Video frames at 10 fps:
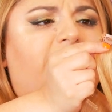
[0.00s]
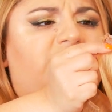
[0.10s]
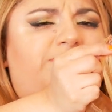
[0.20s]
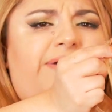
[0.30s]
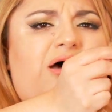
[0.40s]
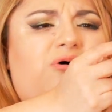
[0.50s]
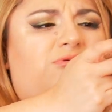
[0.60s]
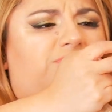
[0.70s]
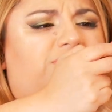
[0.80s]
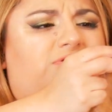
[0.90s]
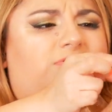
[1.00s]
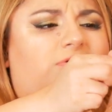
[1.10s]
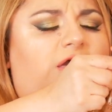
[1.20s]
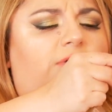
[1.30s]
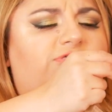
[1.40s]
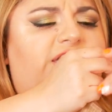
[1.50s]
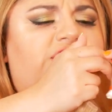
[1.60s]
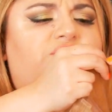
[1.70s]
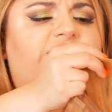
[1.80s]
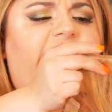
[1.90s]
I bought this about,
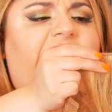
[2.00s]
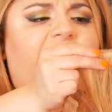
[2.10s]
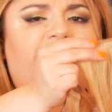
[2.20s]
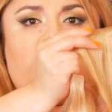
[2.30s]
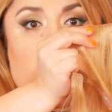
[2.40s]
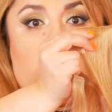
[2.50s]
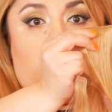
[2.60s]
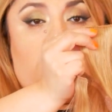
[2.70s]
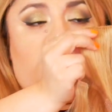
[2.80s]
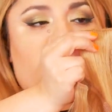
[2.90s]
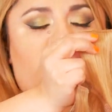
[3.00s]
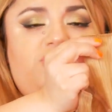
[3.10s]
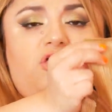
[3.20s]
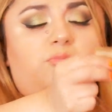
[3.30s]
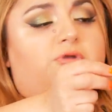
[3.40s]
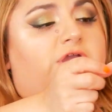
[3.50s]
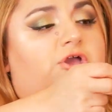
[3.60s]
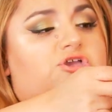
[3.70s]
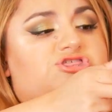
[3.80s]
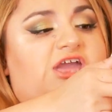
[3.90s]
I would say, a year and a half ago. So it's still
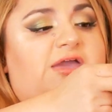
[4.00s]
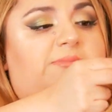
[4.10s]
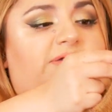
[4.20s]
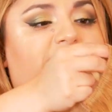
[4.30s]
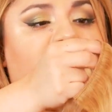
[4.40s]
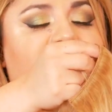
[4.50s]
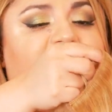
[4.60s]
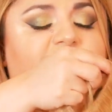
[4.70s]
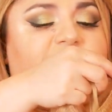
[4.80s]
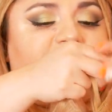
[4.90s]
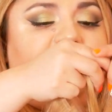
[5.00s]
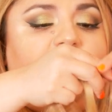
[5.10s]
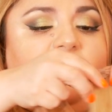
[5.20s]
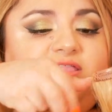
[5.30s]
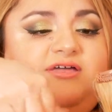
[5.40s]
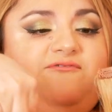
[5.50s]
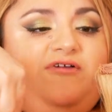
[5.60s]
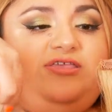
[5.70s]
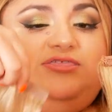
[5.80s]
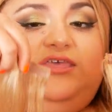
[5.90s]
in pretty good shape, but you can definitely tell a
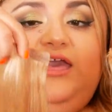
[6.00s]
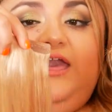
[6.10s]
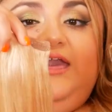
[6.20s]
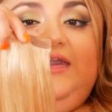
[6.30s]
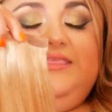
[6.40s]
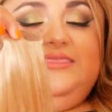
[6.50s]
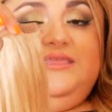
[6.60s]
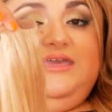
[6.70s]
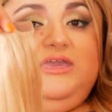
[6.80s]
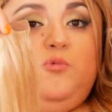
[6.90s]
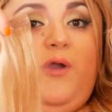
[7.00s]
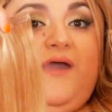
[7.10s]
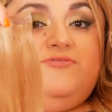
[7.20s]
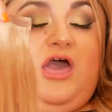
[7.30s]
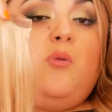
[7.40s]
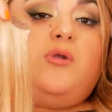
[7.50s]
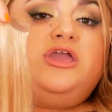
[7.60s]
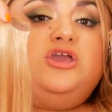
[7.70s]
difference in the wefts.